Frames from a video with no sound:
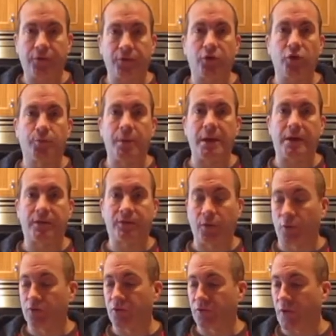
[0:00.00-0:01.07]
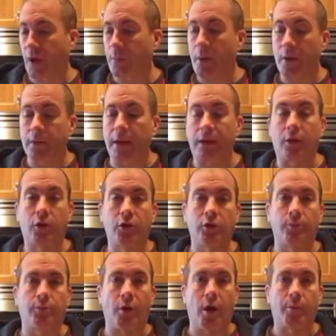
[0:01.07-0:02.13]
cook bacon soldiers up like
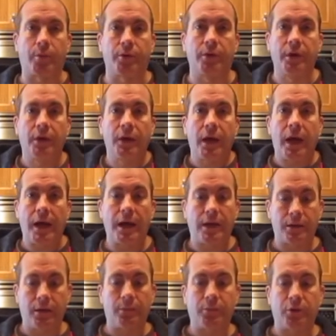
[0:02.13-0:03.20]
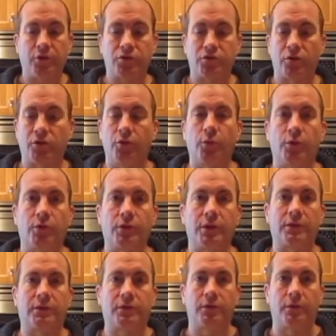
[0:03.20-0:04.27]
good and proper. And I'm going to show you what you
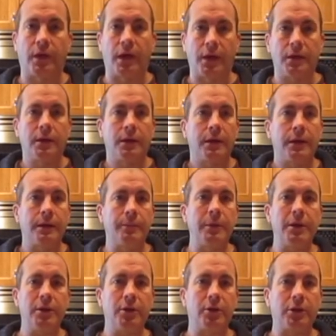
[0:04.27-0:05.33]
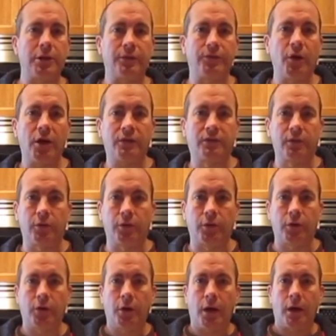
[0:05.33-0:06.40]
need to do that immediately, if not
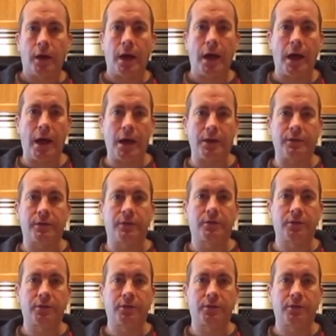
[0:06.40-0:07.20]
sooner, and